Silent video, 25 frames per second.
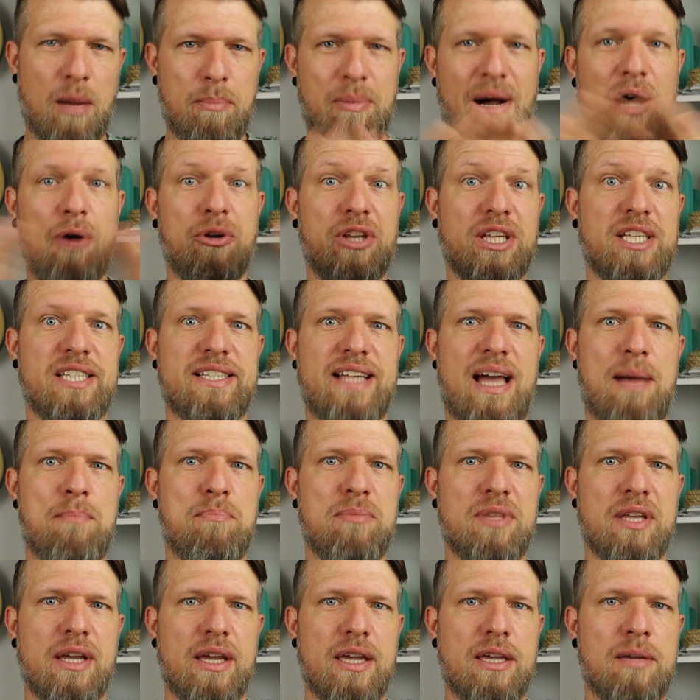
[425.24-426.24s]
about
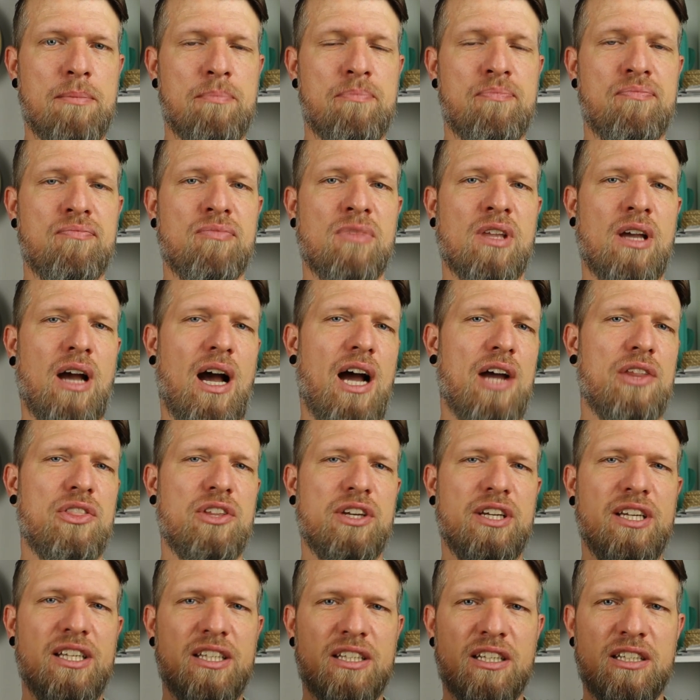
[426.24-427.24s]
exam day,
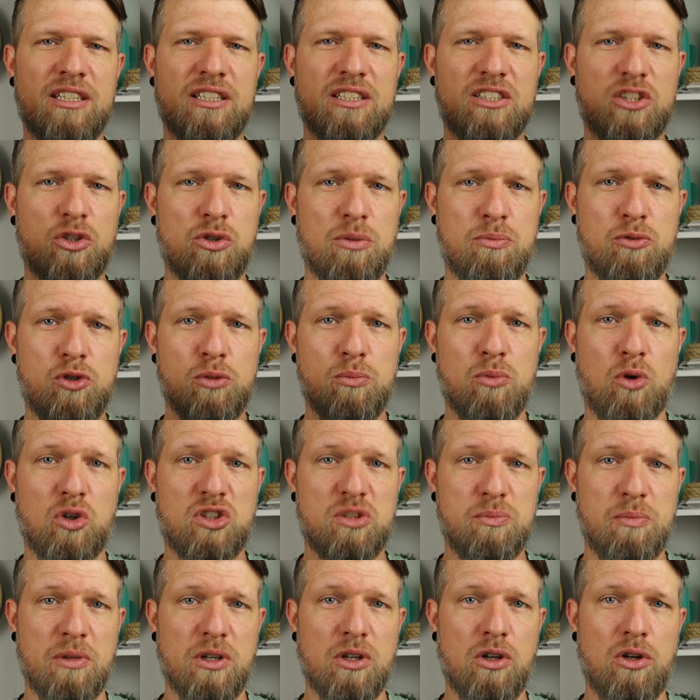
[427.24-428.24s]
either in the description
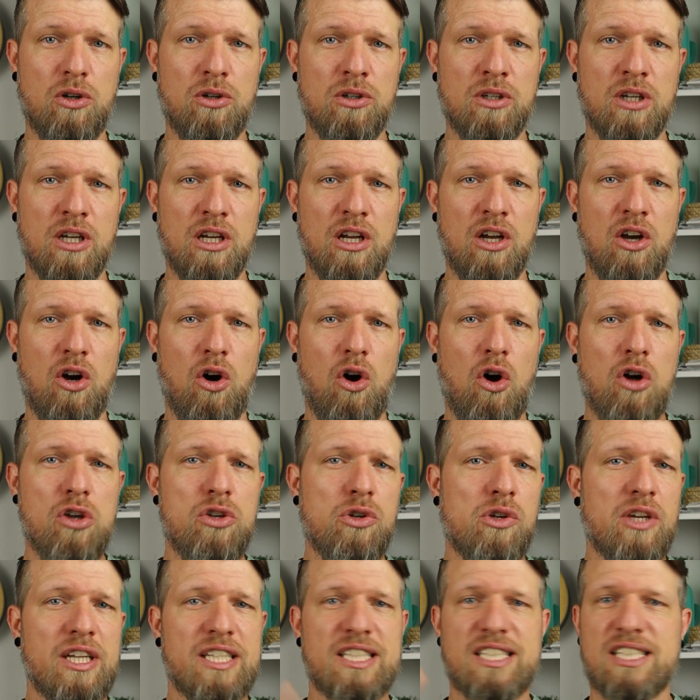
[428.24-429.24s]
box below, or
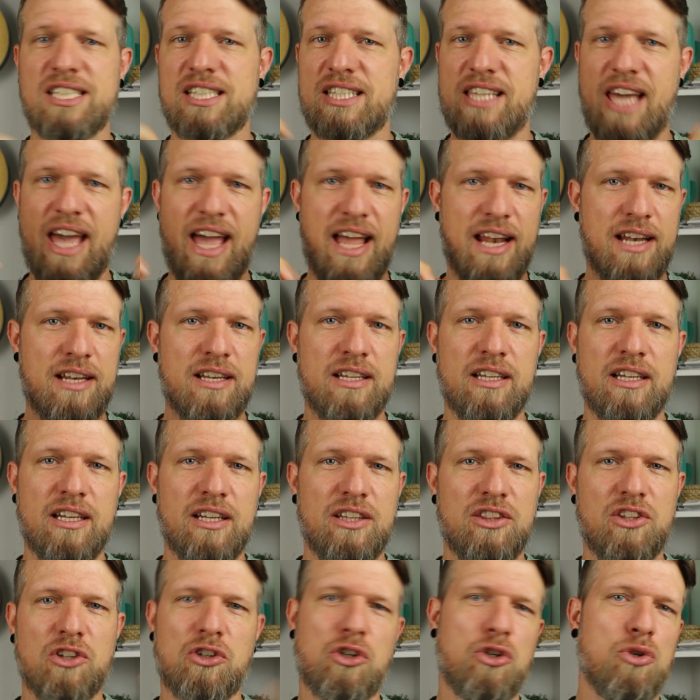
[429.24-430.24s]
you can scan
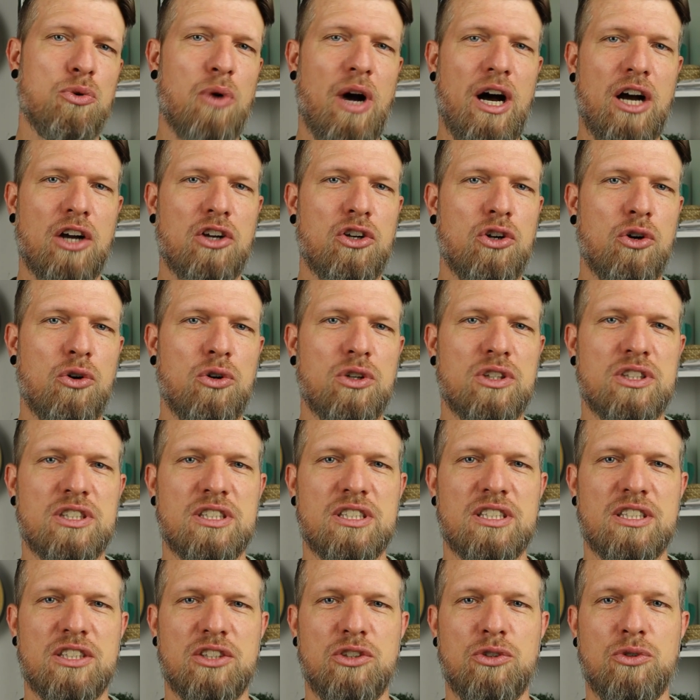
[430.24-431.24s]
the QR
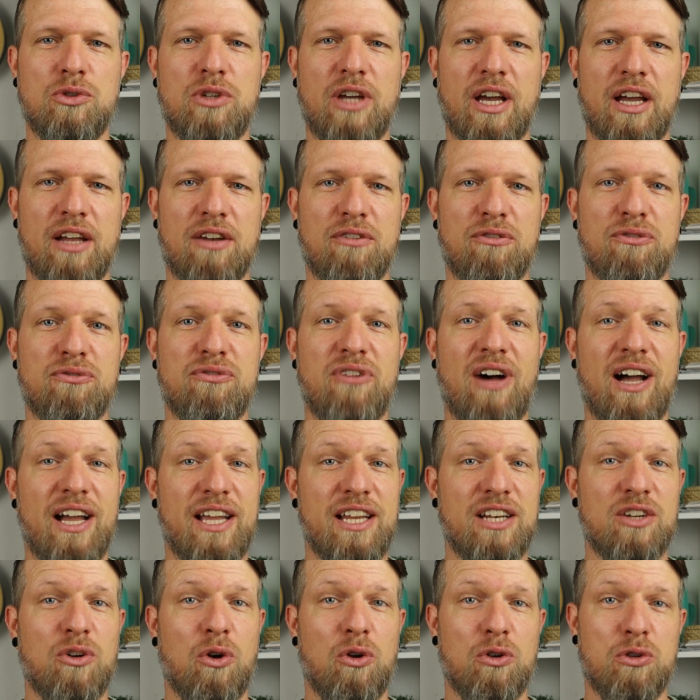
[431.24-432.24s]
codes you can
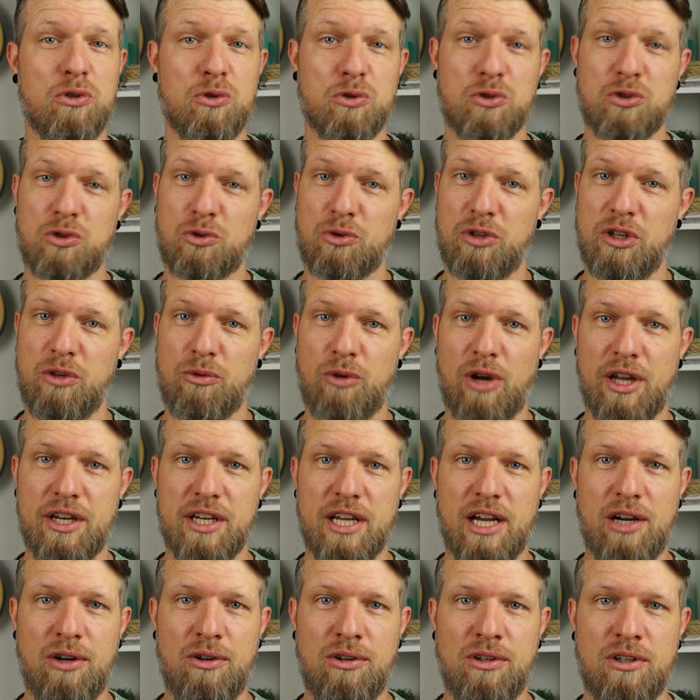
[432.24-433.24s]
find on your screen right
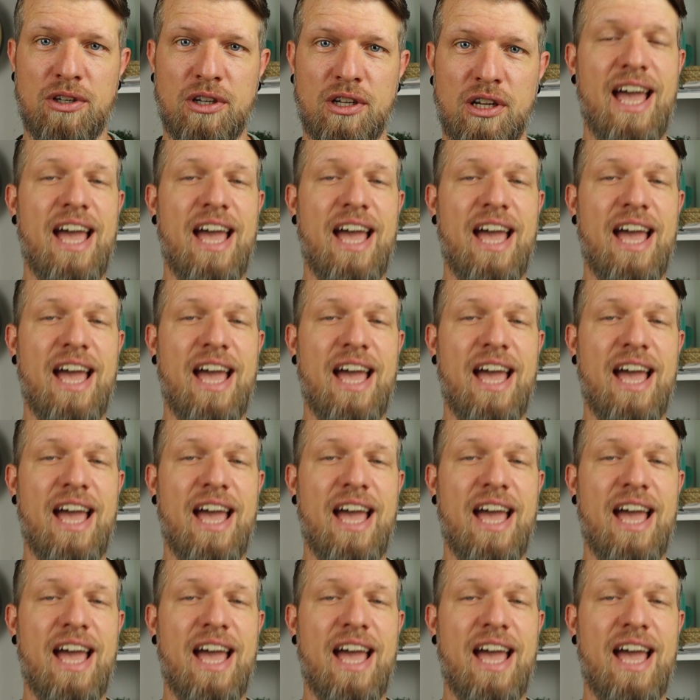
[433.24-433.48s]
now.